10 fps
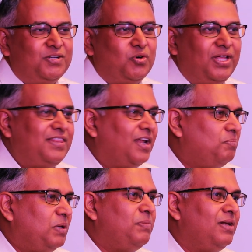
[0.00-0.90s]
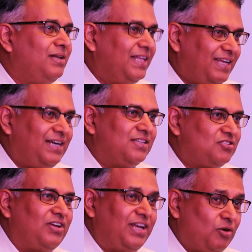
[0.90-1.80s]
Today there are people in the
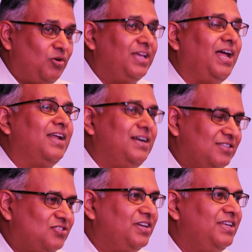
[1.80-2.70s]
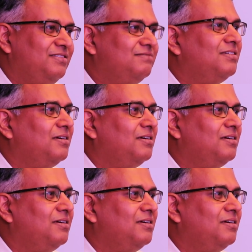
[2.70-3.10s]
industry, including our industry,